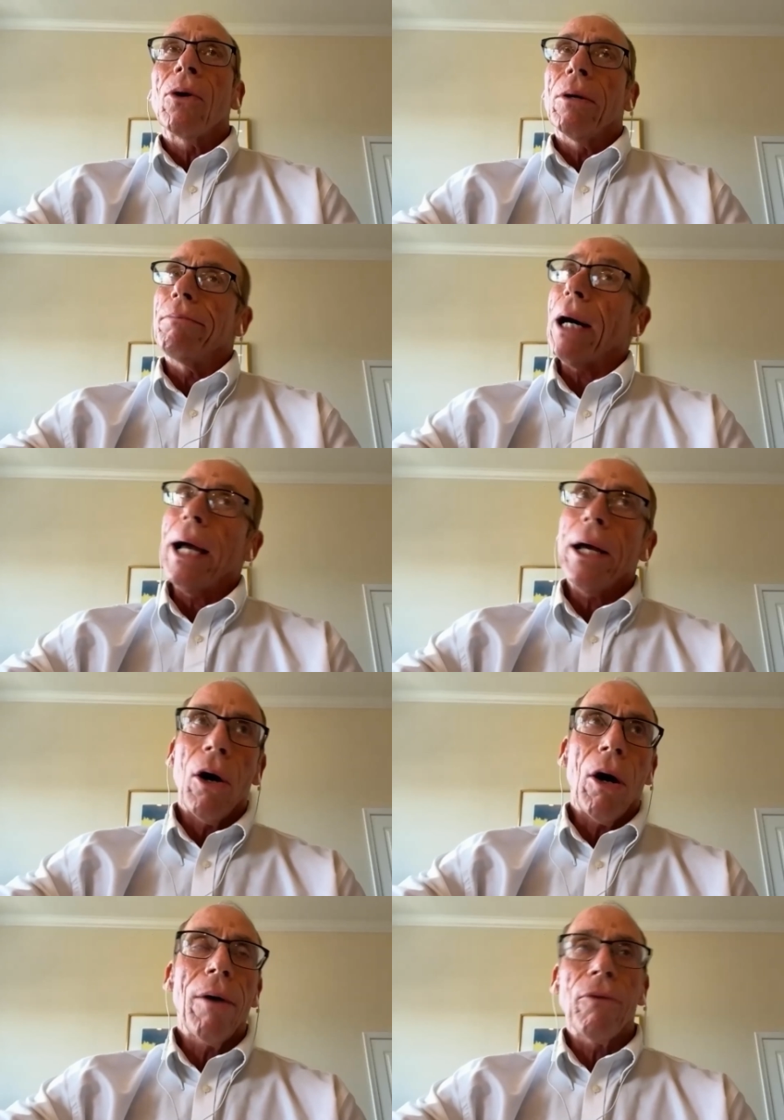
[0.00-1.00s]
or buy
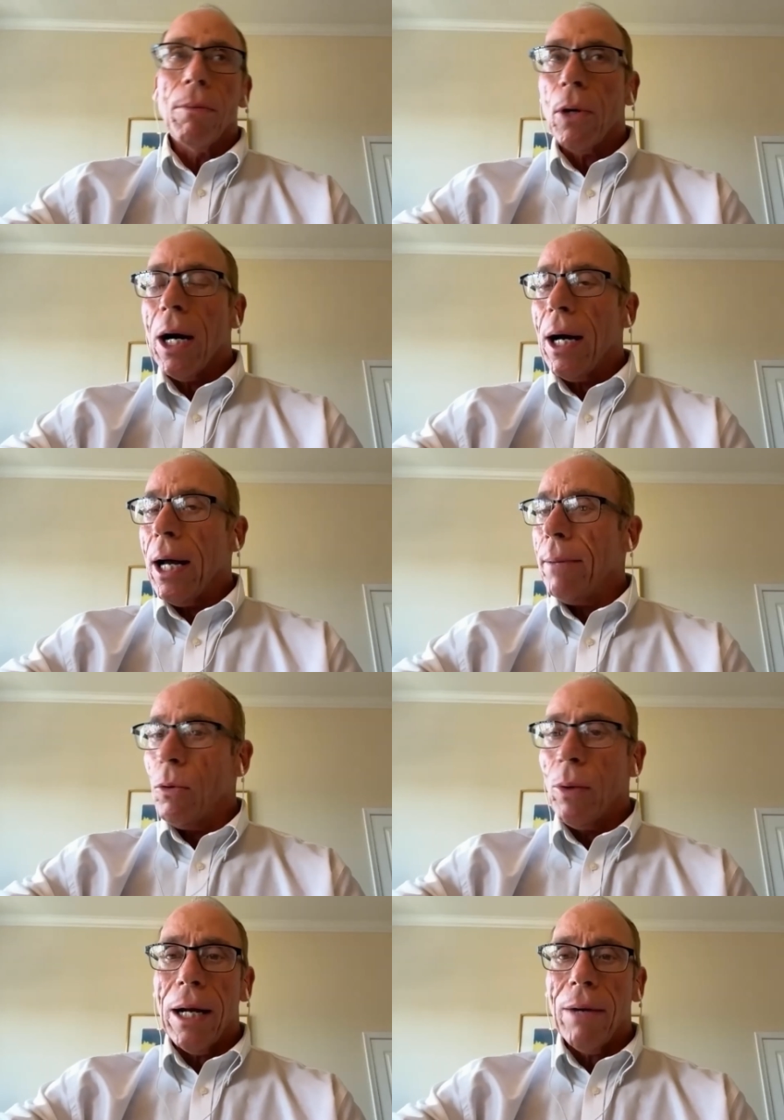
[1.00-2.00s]
off or bribe or
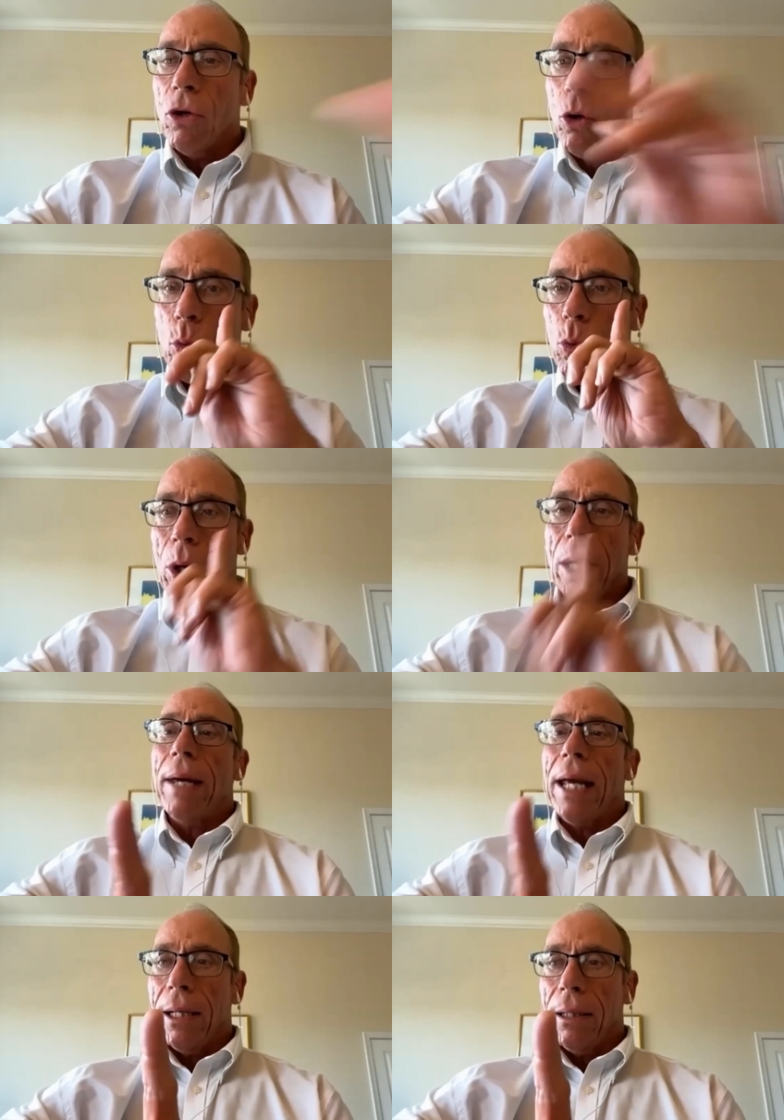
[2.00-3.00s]
whatever one
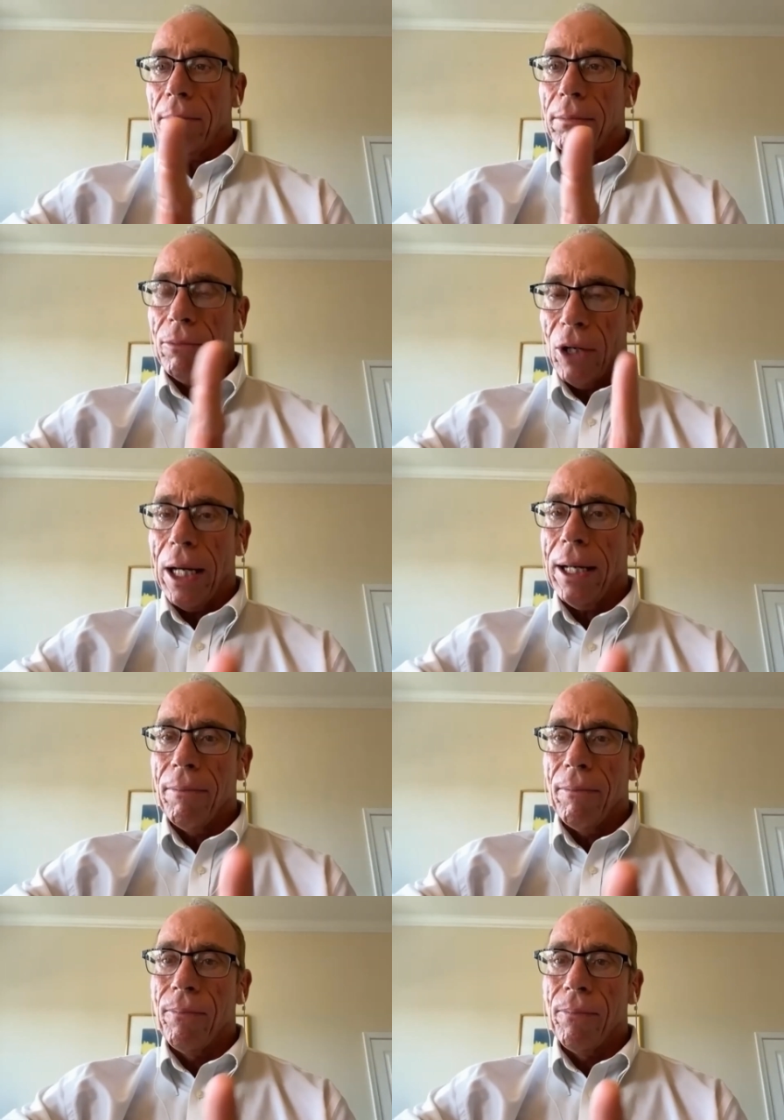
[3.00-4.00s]
man, right?
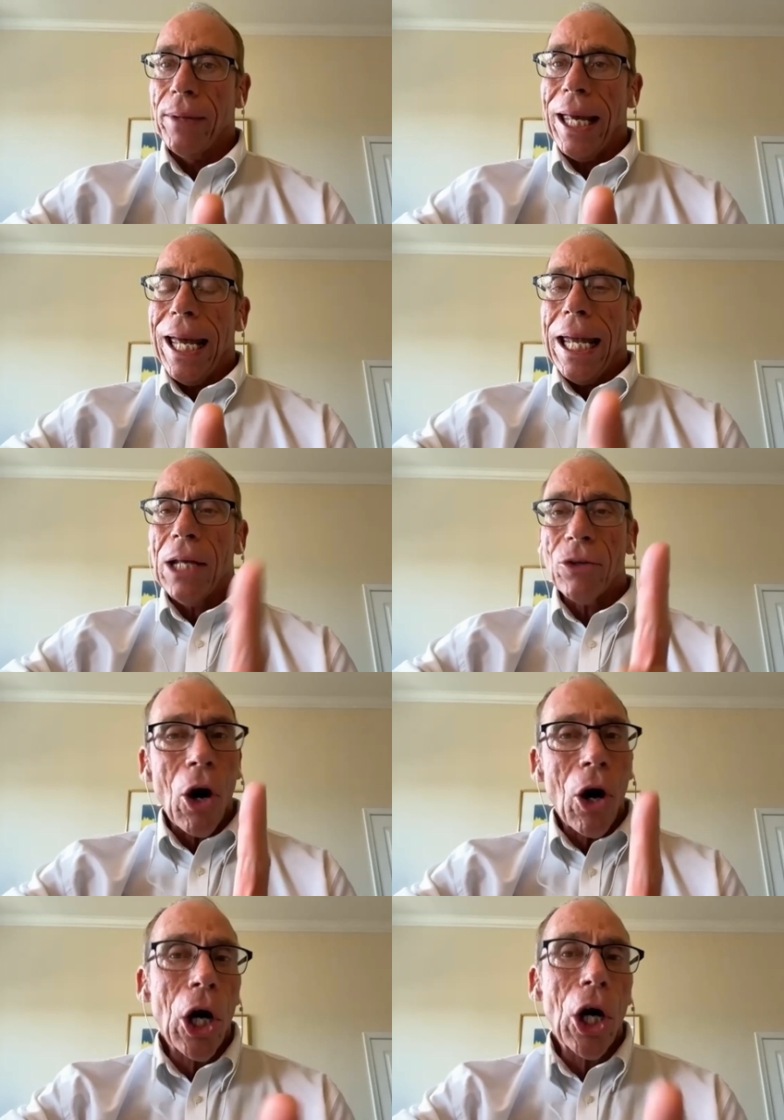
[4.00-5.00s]
It's
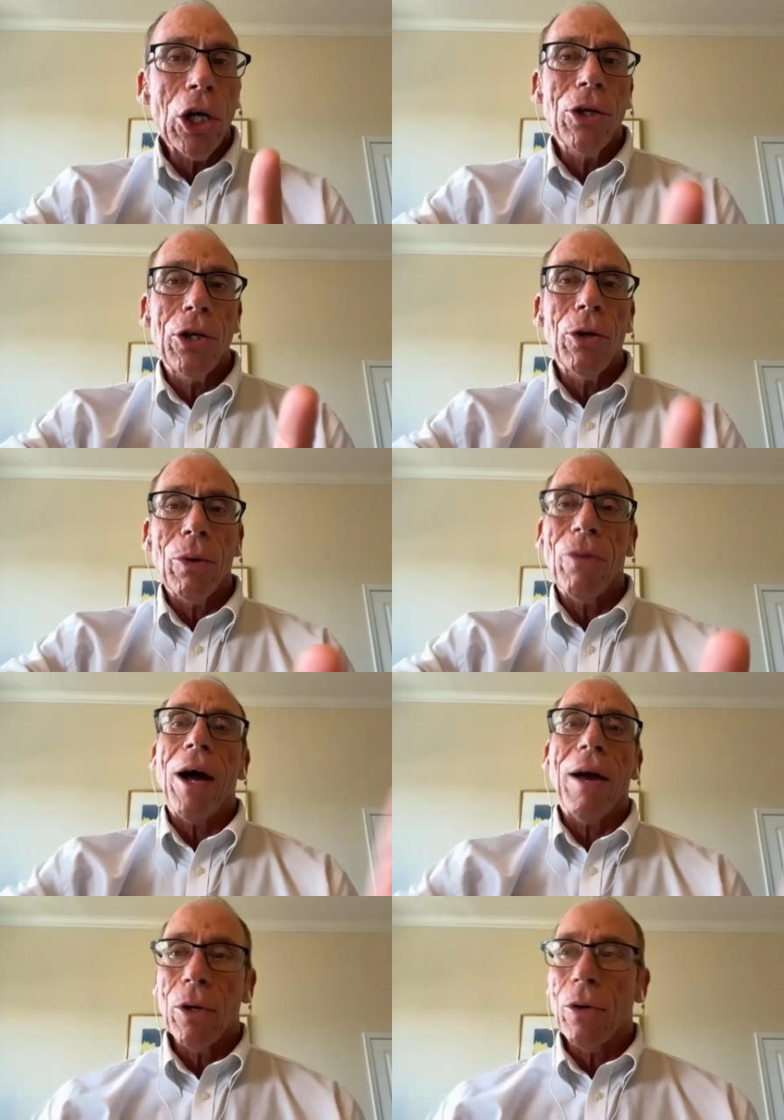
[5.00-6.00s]
harder to do it with
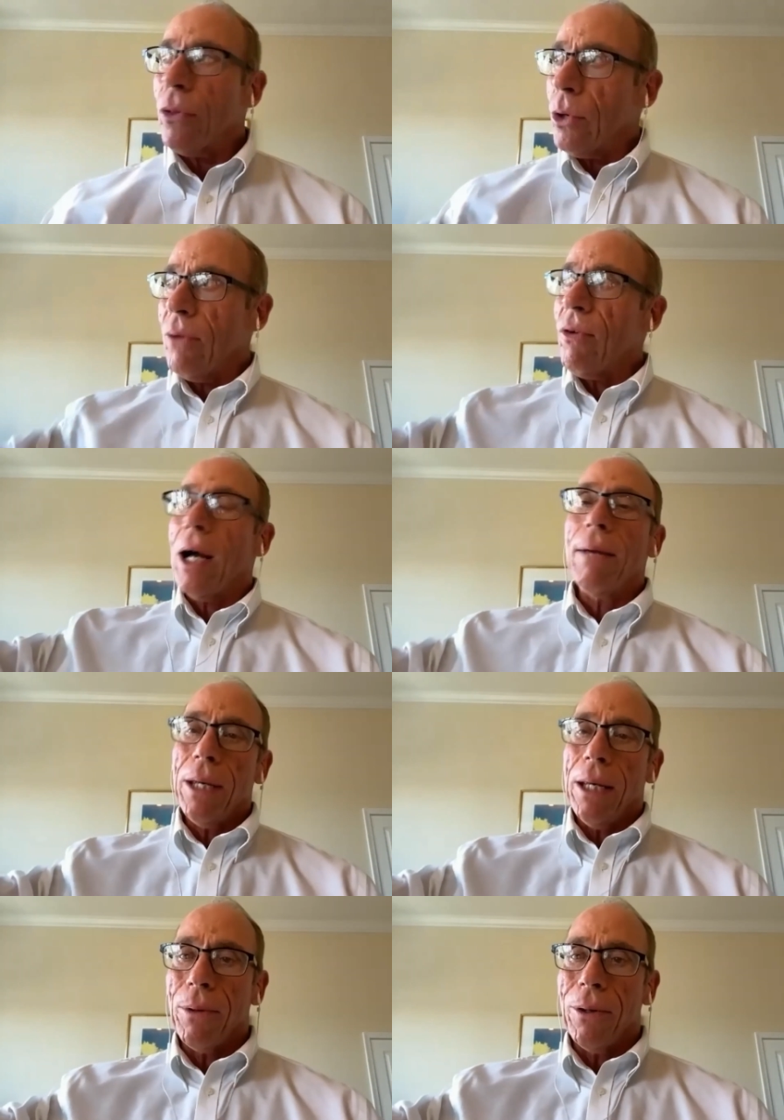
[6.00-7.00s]
535
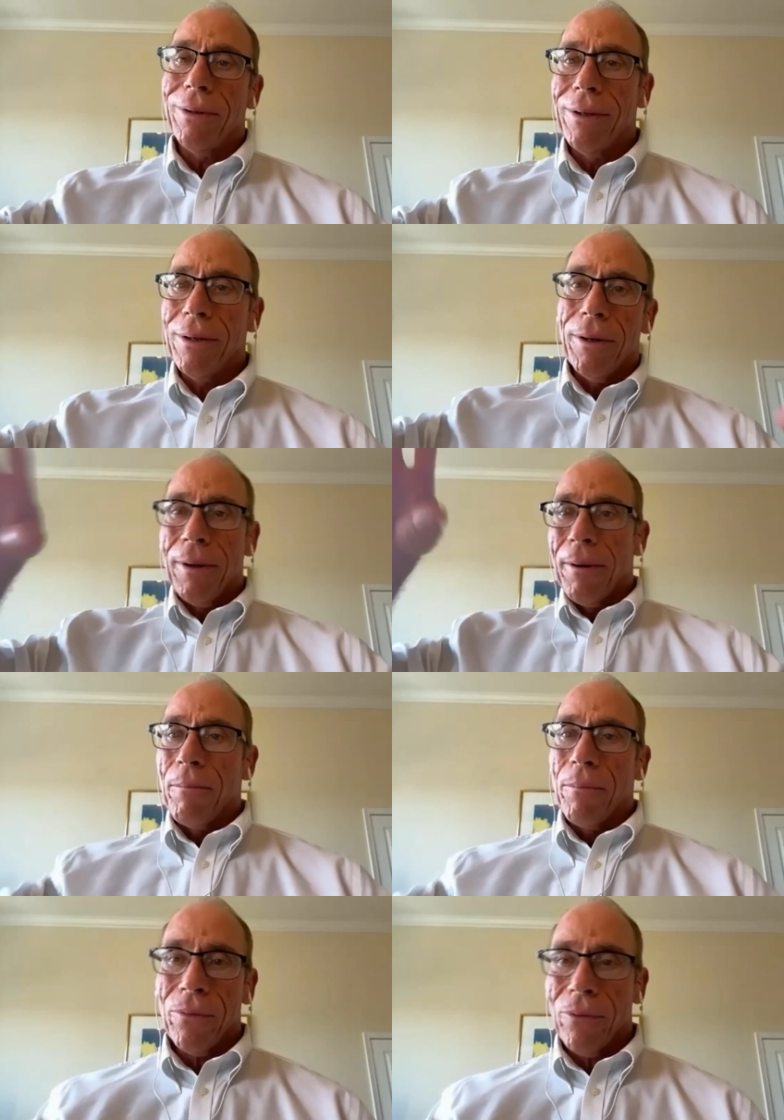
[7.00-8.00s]
people,
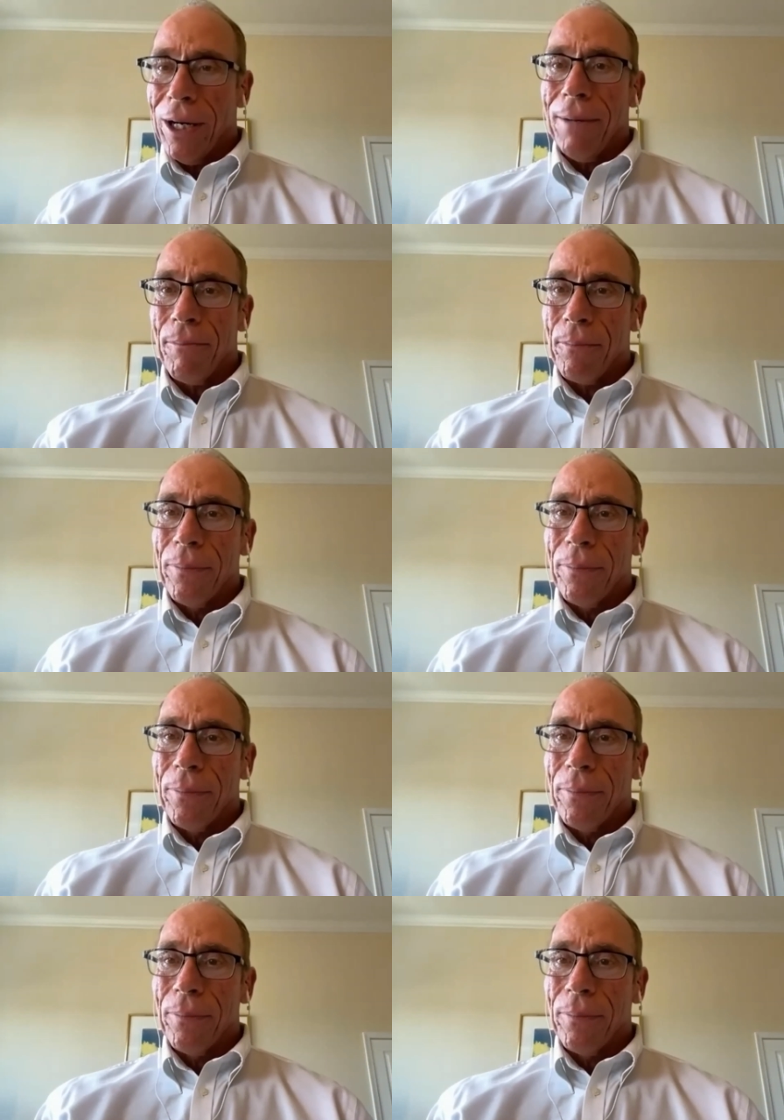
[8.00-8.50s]
right?